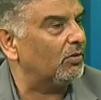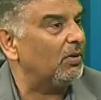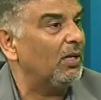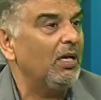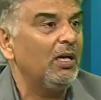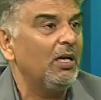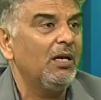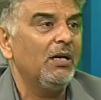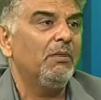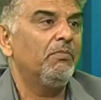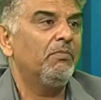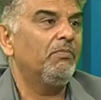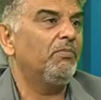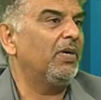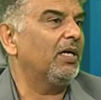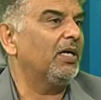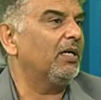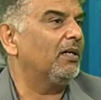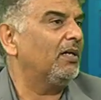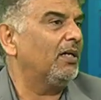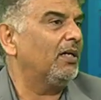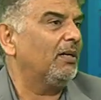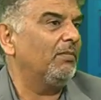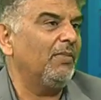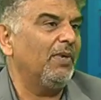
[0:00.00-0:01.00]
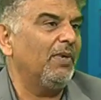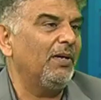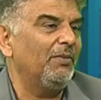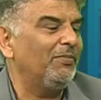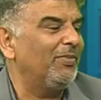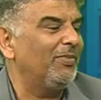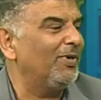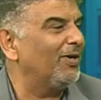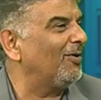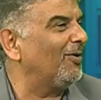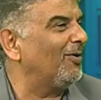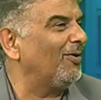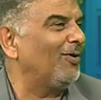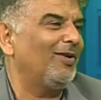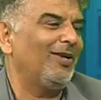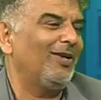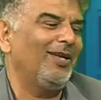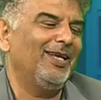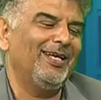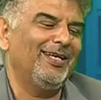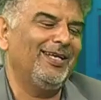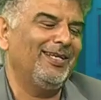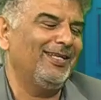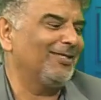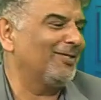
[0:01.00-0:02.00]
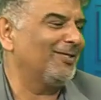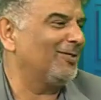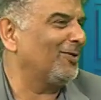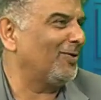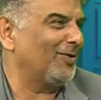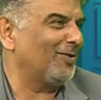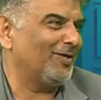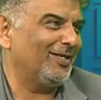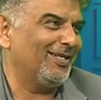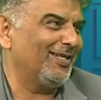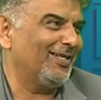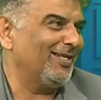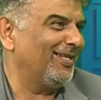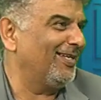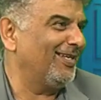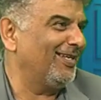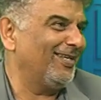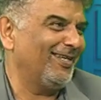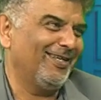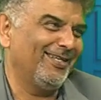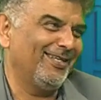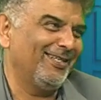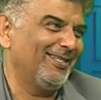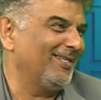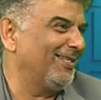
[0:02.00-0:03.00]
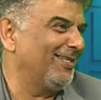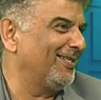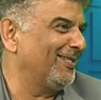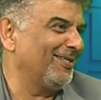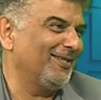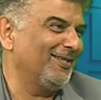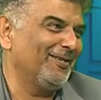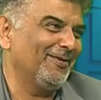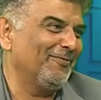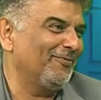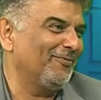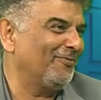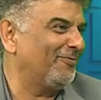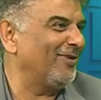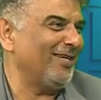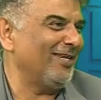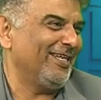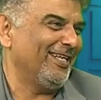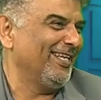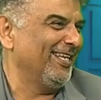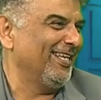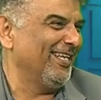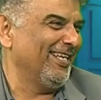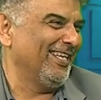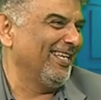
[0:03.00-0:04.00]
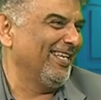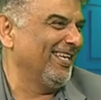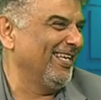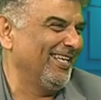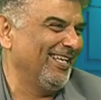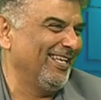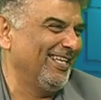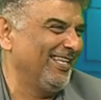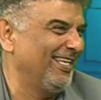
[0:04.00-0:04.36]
Exactly. But remember, online is not uh, uh an easy job to